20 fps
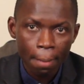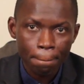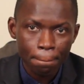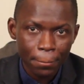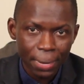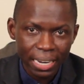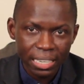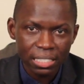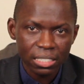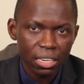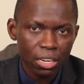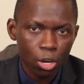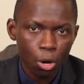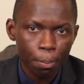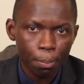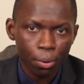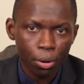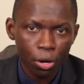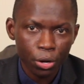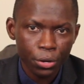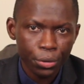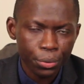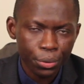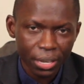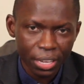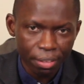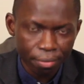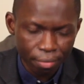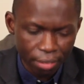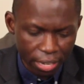mightily upon you
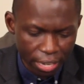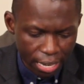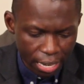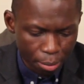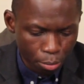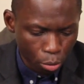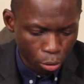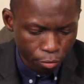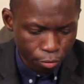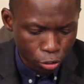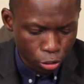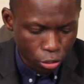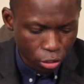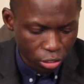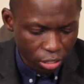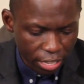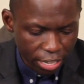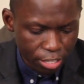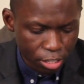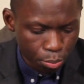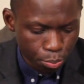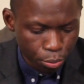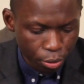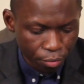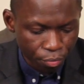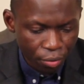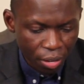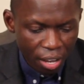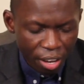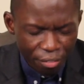in the name of Jesus. Let's pray.